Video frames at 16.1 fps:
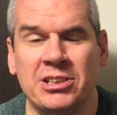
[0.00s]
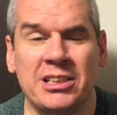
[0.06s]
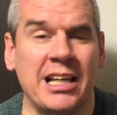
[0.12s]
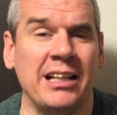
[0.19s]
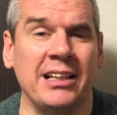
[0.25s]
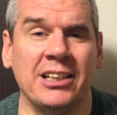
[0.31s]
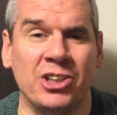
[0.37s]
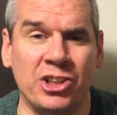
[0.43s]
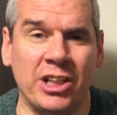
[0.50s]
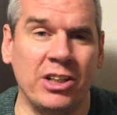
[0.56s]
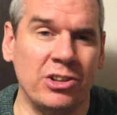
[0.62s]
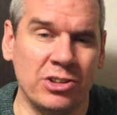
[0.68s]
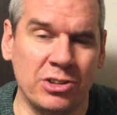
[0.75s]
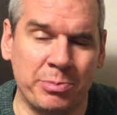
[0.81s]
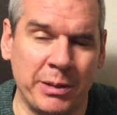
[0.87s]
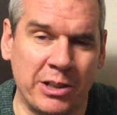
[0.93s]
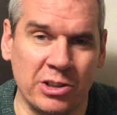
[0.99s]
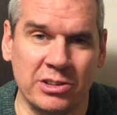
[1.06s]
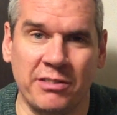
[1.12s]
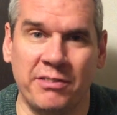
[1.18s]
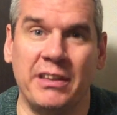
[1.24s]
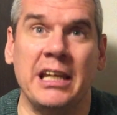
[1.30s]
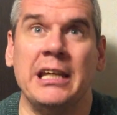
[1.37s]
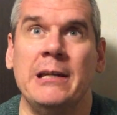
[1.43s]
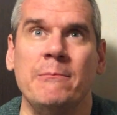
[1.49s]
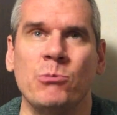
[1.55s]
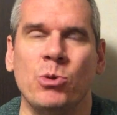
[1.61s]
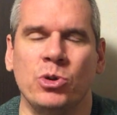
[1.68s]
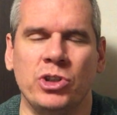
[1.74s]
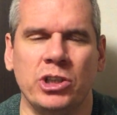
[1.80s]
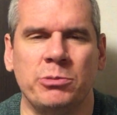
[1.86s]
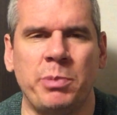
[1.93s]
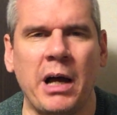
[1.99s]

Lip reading: selling shares because of the emojis,